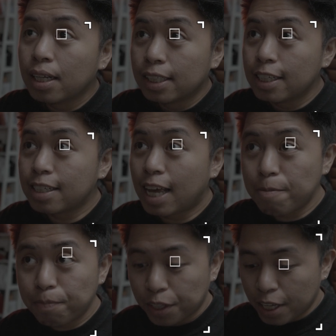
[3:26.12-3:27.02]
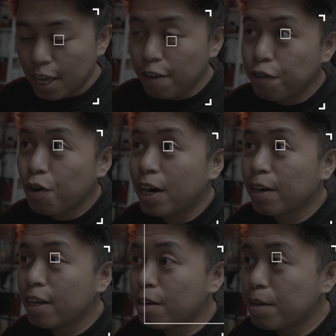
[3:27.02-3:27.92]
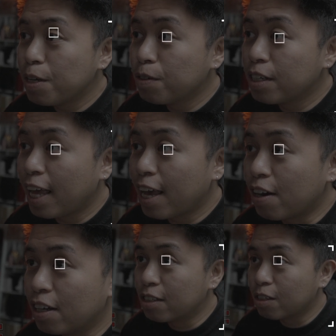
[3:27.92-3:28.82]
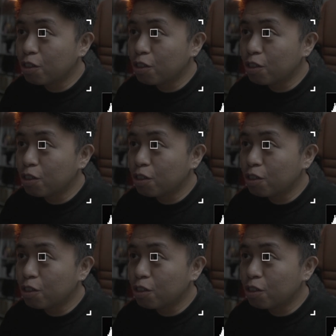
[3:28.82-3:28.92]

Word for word: the same if you are going to be using a console